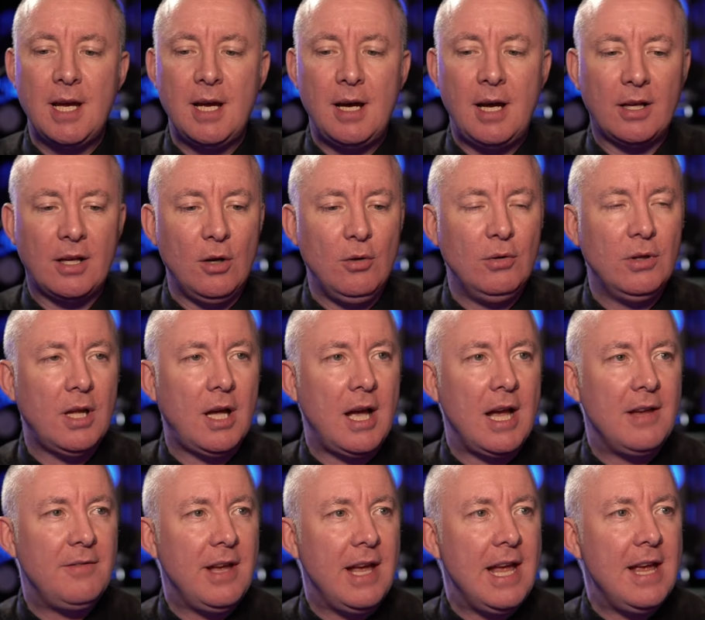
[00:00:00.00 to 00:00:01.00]
Uh, I go
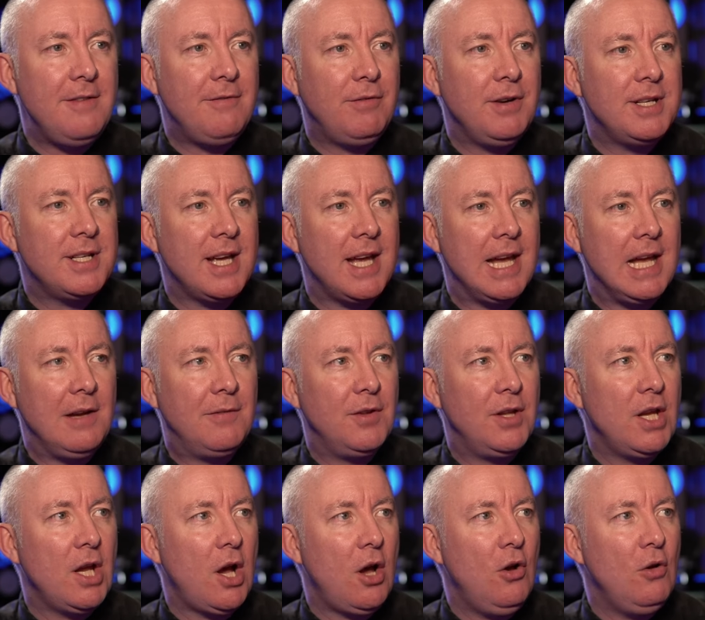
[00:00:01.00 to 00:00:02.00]
live every day
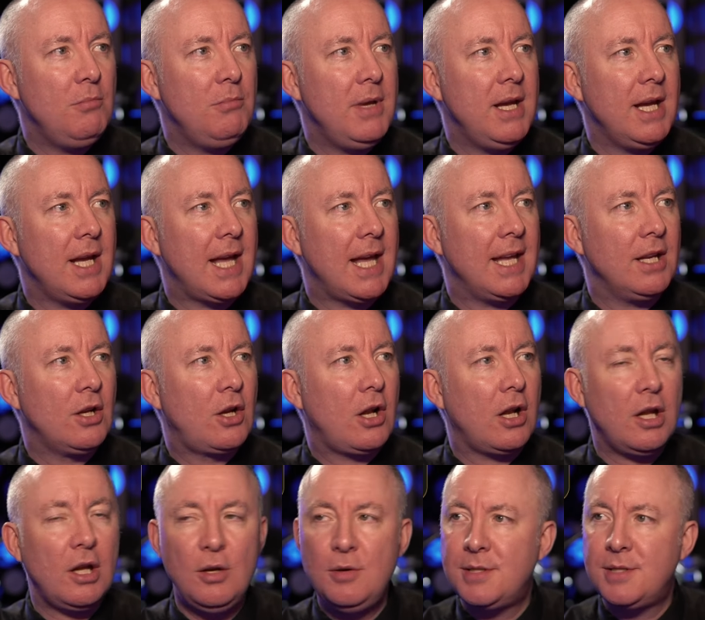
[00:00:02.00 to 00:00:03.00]
for the opening and
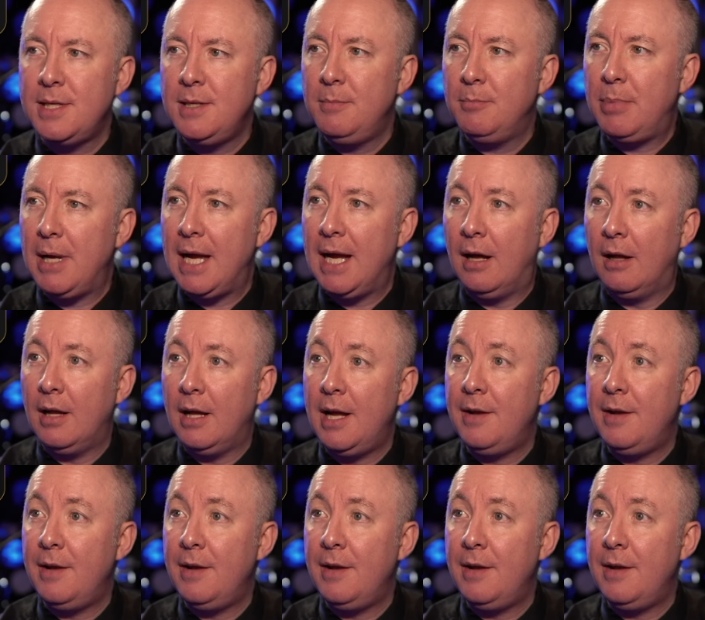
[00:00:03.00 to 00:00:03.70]
closing bell,